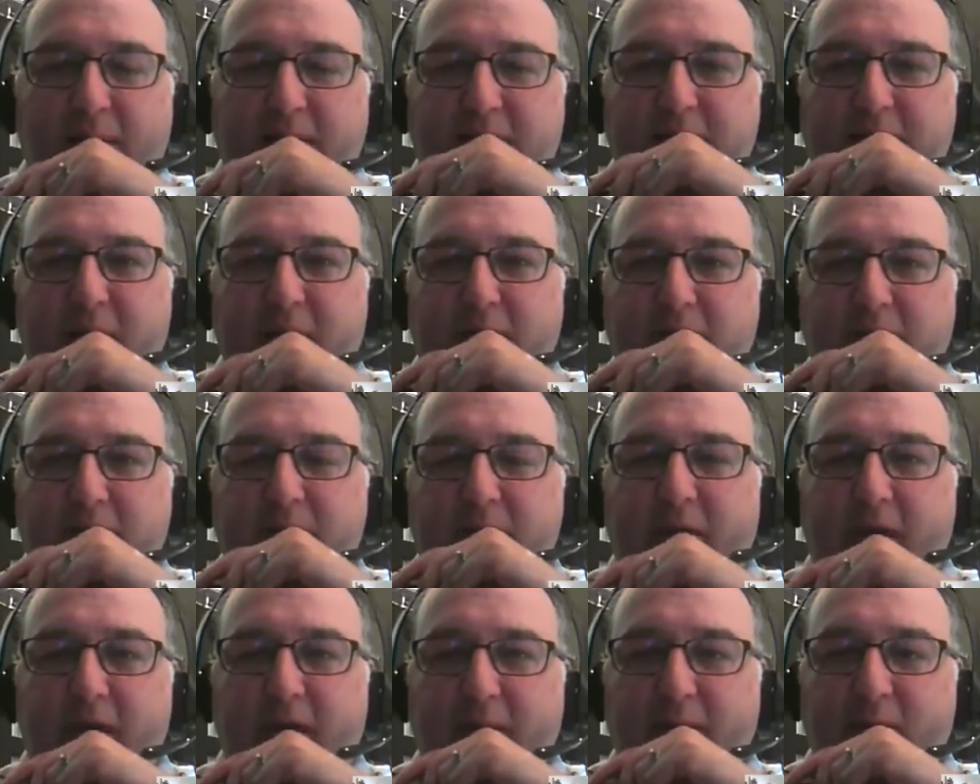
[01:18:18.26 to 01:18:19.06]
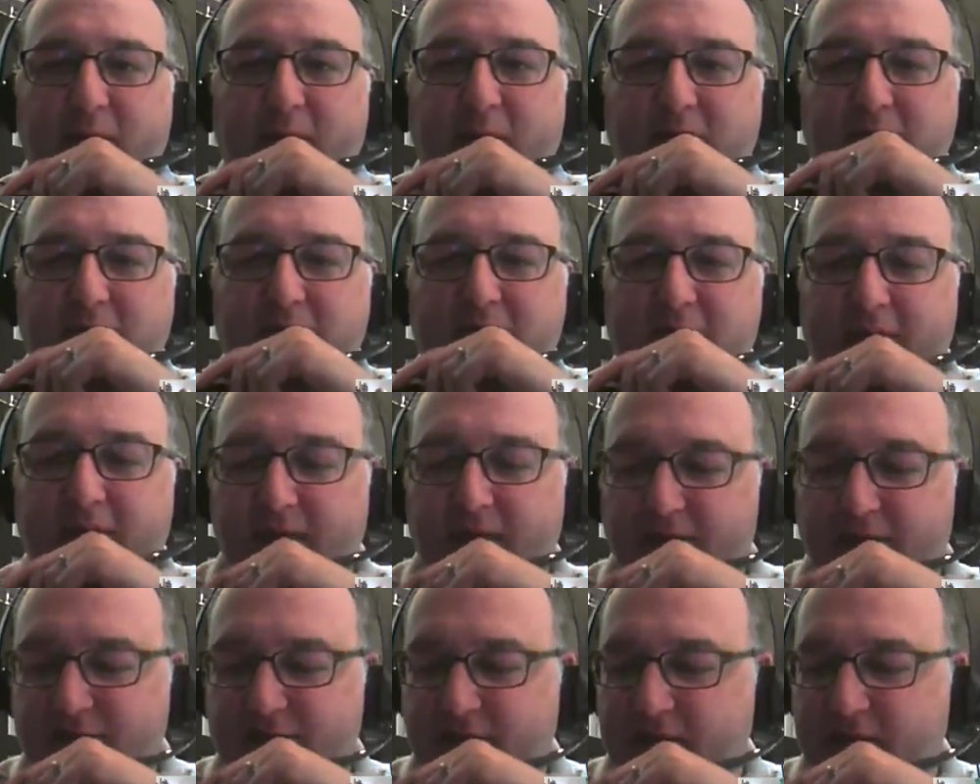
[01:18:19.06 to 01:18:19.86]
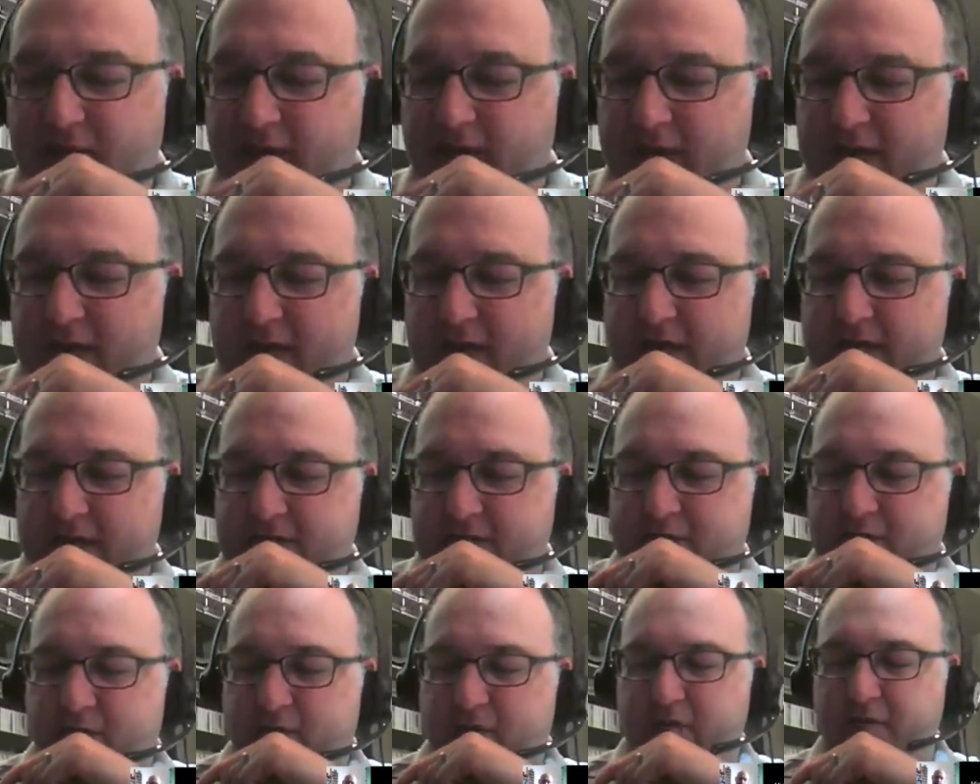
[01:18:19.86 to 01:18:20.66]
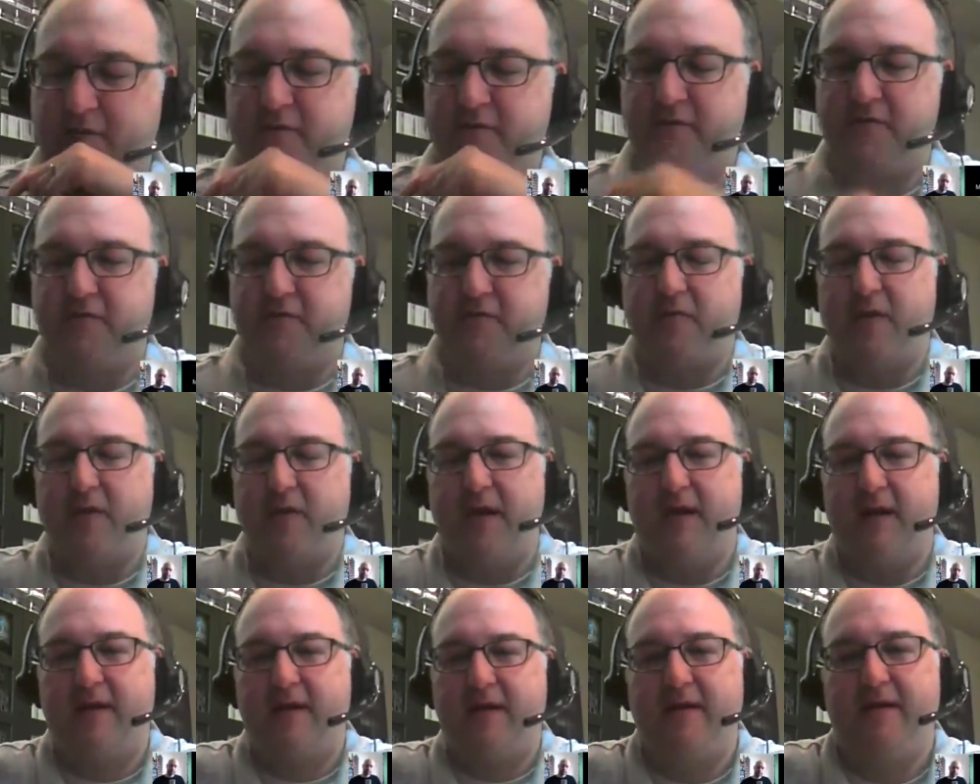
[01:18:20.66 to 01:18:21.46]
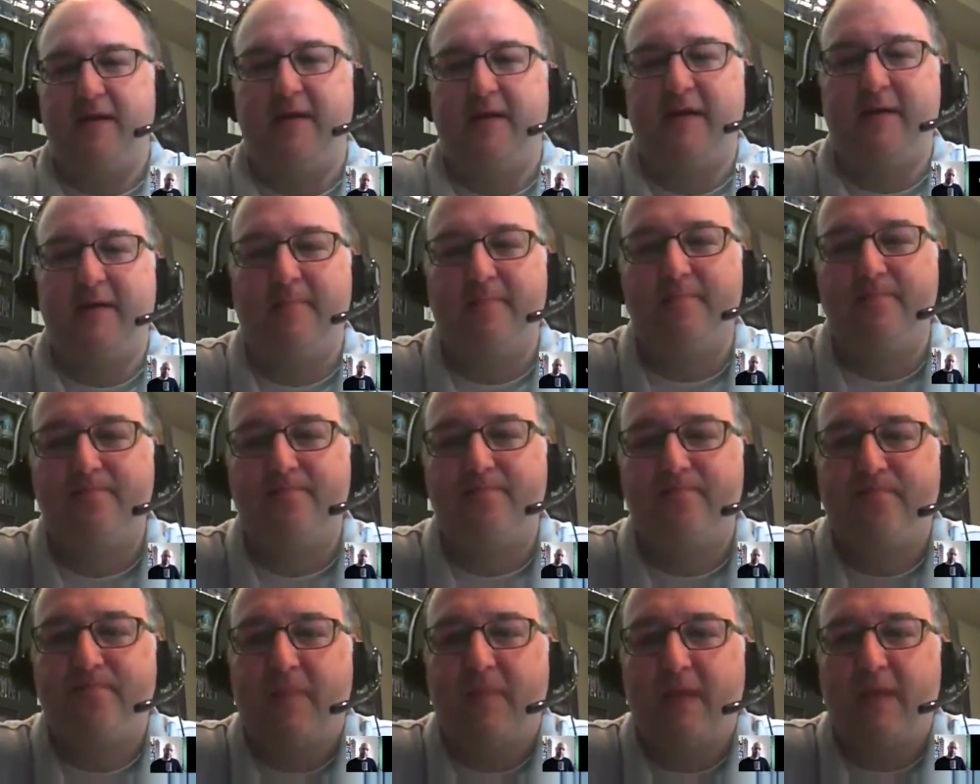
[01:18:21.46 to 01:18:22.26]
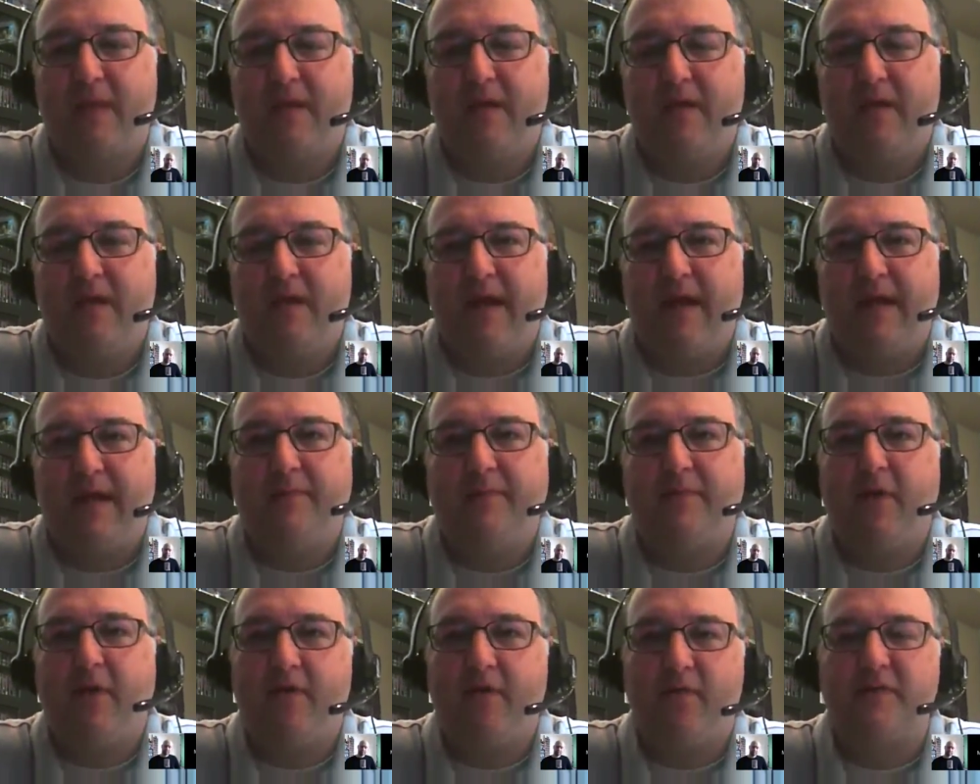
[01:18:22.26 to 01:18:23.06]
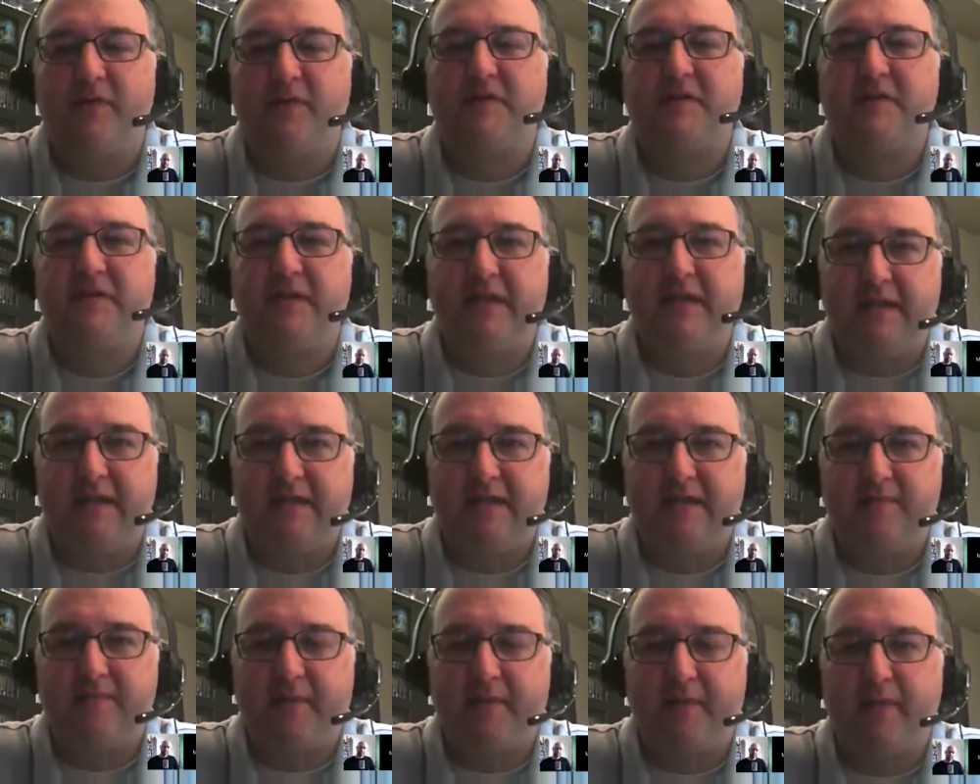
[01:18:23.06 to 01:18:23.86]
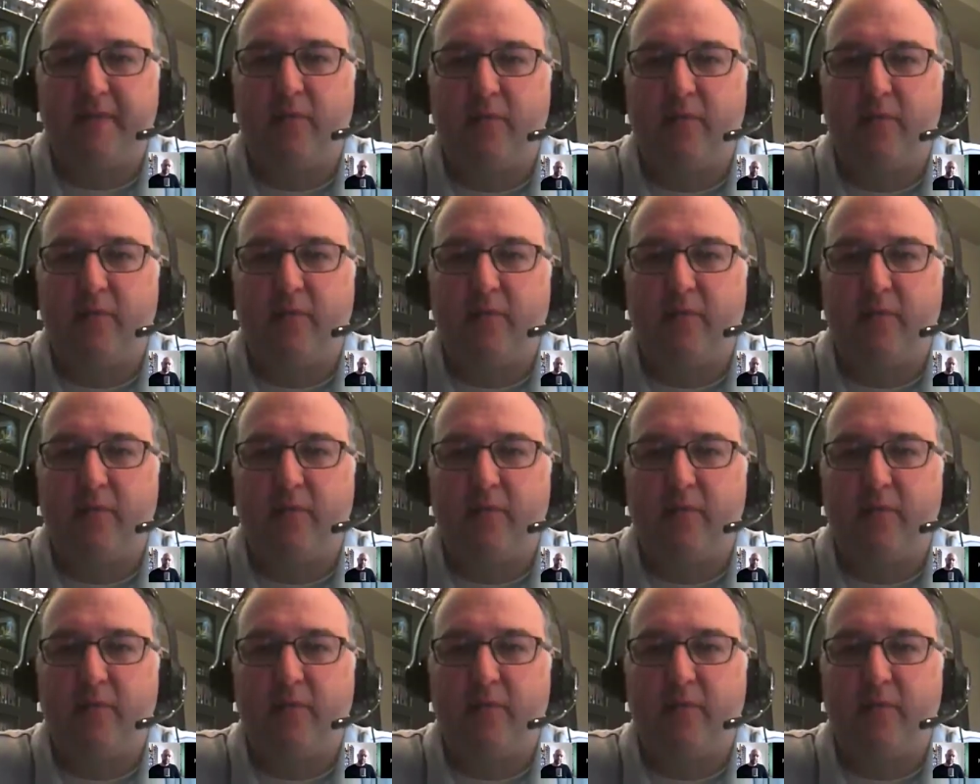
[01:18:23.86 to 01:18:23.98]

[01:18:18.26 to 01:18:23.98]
as I was buying more stuff, I started to track I kept all the receipts, but they